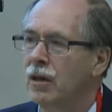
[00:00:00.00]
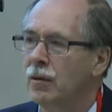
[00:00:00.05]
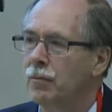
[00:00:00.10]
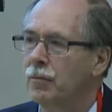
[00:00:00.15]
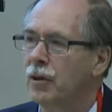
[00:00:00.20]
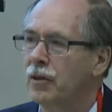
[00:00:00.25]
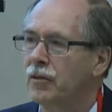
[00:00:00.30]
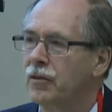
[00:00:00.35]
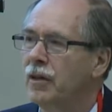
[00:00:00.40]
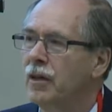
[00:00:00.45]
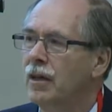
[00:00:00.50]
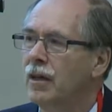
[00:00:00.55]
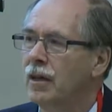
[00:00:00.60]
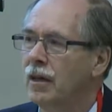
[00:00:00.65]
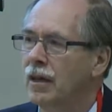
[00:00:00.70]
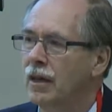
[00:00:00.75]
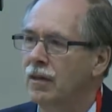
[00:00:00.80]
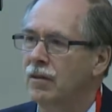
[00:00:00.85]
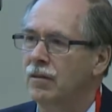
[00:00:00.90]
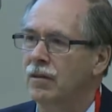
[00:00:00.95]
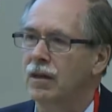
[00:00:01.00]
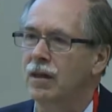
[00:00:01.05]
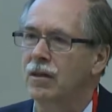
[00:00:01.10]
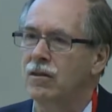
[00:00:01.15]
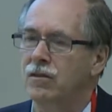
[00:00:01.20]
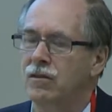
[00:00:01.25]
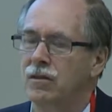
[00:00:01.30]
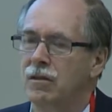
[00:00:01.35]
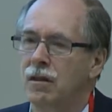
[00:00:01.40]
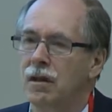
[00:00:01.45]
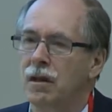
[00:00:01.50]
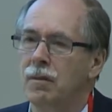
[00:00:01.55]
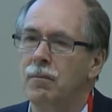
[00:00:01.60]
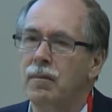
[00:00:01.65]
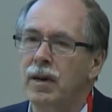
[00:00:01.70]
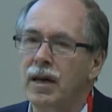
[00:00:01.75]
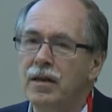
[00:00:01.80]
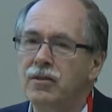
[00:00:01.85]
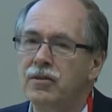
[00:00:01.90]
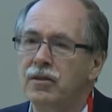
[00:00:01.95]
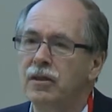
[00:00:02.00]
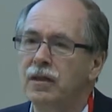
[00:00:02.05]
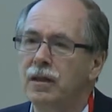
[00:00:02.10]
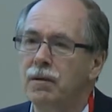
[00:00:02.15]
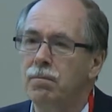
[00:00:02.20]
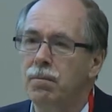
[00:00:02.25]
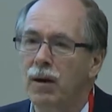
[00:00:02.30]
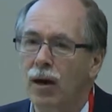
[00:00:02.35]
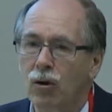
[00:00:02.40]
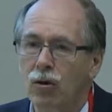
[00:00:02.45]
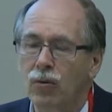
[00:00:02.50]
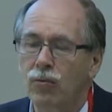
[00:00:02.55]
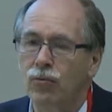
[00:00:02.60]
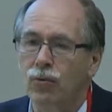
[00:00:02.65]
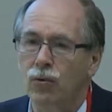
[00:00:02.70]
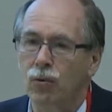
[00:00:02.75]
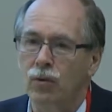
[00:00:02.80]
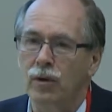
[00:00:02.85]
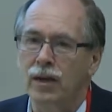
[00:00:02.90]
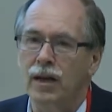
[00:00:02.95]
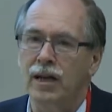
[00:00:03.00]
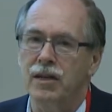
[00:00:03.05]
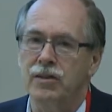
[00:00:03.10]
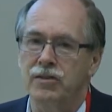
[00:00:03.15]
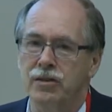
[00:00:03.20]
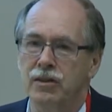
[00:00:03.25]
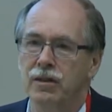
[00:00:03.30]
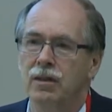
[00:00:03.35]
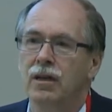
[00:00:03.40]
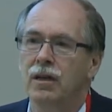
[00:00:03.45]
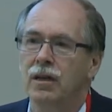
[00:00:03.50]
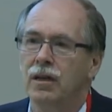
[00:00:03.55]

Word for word: But it, it is uh, amazingly powerful as a